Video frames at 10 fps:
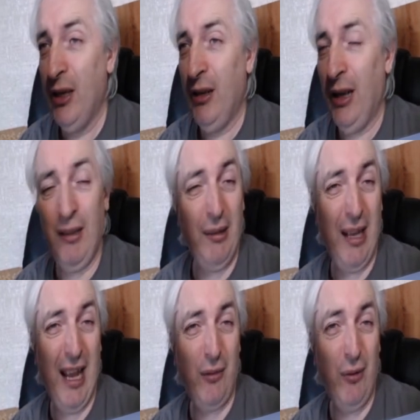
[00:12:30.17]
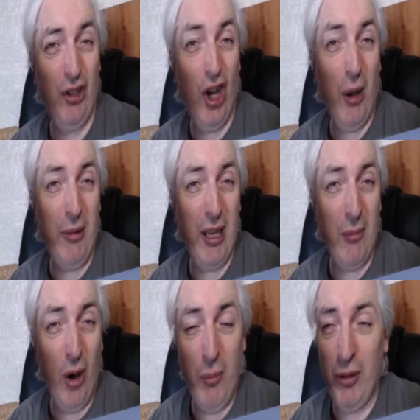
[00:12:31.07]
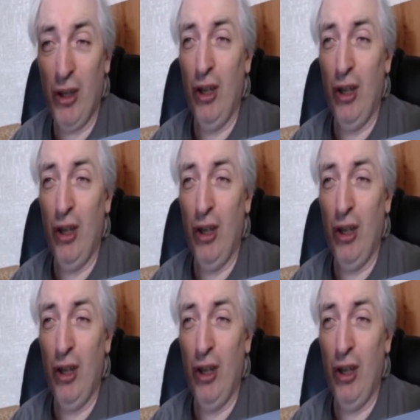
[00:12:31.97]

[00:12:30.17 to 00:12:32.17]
the case with Germany at the moment,